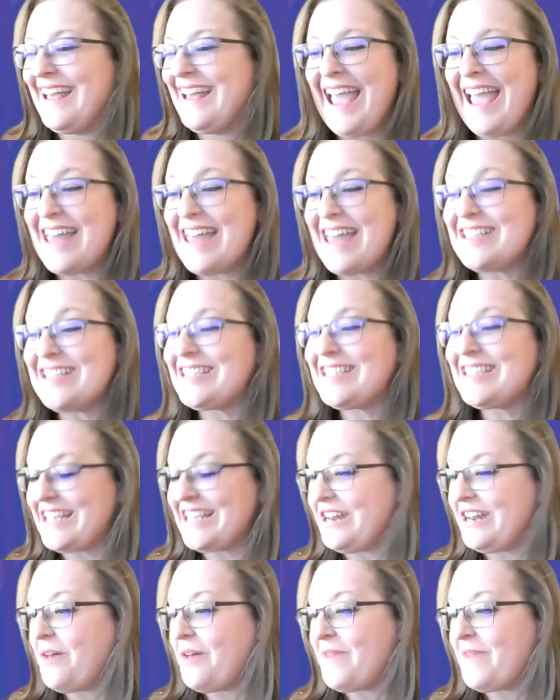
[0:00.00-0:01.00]
and the
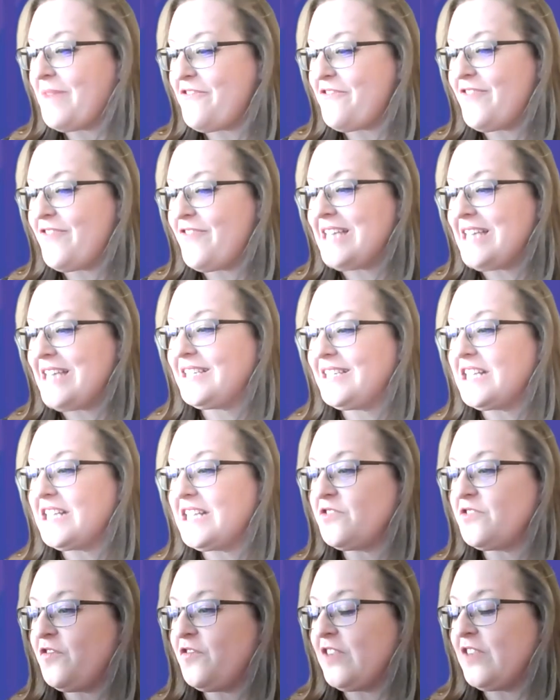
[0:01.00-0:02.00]
skin on my face gets
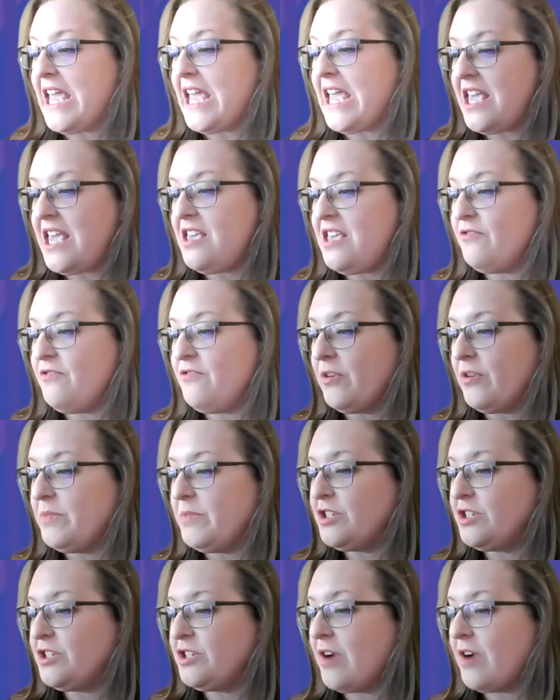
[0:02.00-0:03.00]
flaky from the
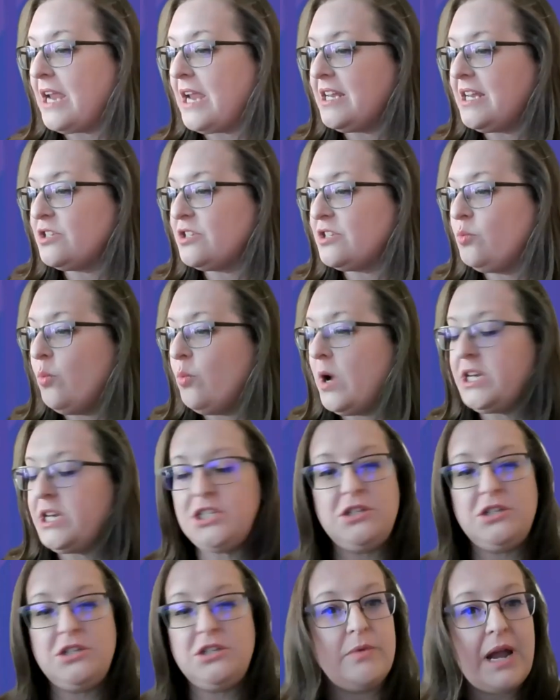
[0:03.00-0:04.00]
dryness. Mm-hmm. What do
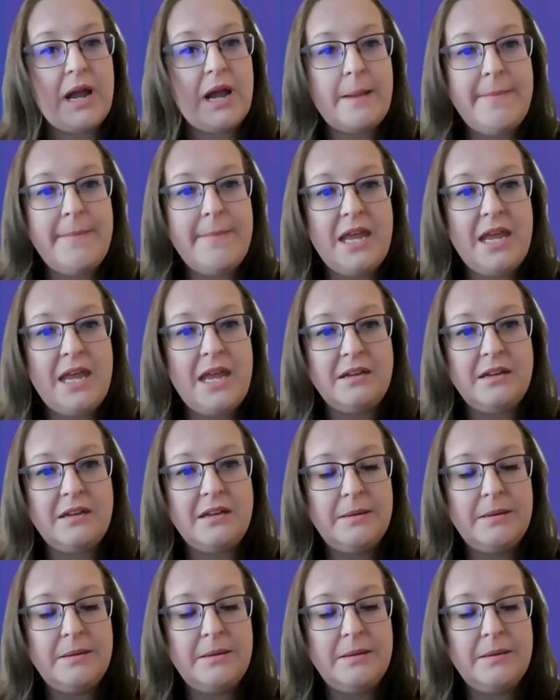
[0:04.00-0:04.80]
you recommend?